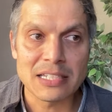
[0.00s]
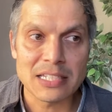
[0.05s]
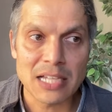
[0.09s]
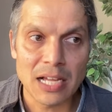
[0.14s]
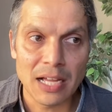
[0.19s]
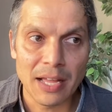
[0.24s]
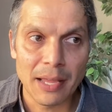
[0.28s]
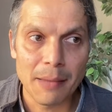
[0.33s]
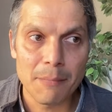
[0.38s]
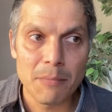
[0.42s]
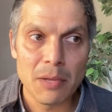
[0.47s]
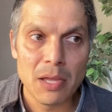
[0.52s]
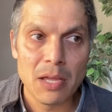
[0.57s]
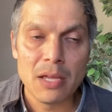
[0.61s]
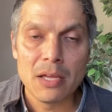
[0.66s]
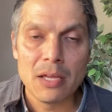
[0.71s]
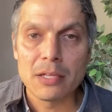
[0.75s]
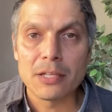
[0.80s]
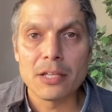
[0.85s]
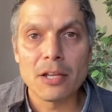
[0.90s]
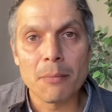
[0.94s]
time,
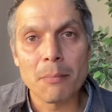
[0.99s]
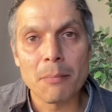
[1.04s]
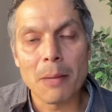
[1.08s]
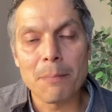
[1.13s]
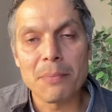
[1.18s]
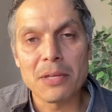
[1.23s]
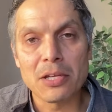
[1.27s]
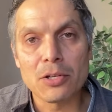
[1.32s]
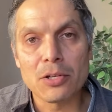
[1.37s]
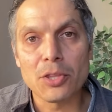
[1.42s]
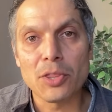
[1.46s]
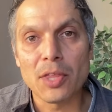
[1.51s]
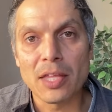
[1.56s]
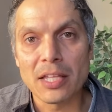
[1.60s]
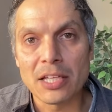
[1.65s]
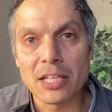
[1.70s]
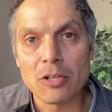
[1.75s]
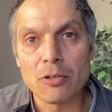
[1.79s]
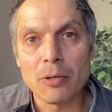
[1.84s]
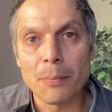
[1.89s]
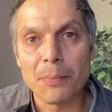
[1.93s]
it might be a good thing
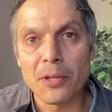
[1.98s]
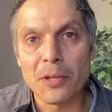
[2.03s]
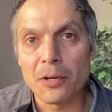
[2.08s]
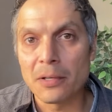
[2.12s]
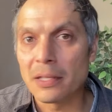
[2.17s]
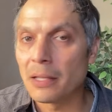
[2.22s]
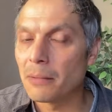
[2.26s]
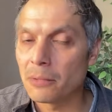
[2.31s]
to go up there.